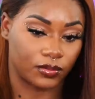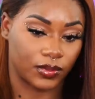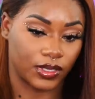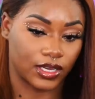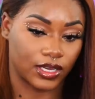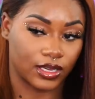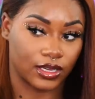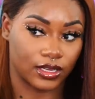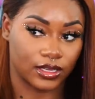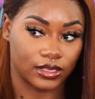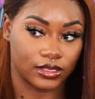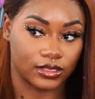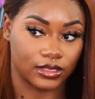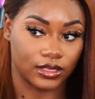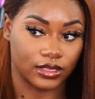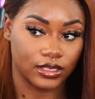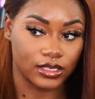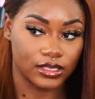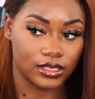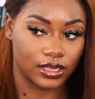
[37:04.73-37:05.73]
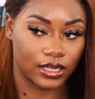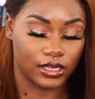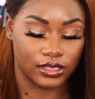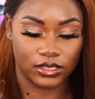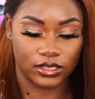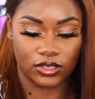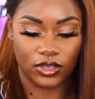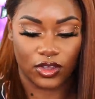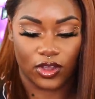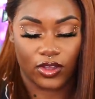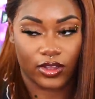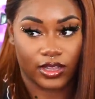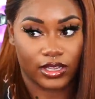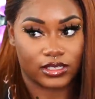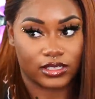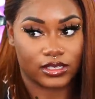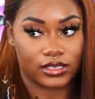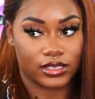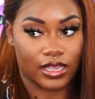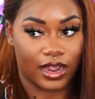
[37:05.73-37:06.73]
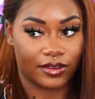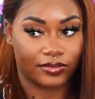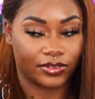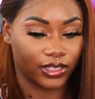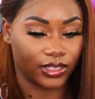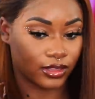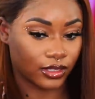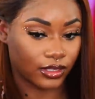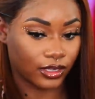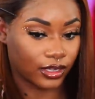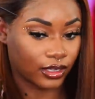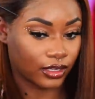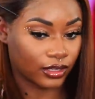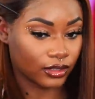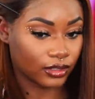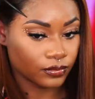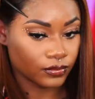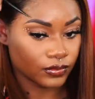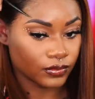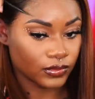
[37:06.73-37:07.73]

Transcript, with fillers: because this install is just everything.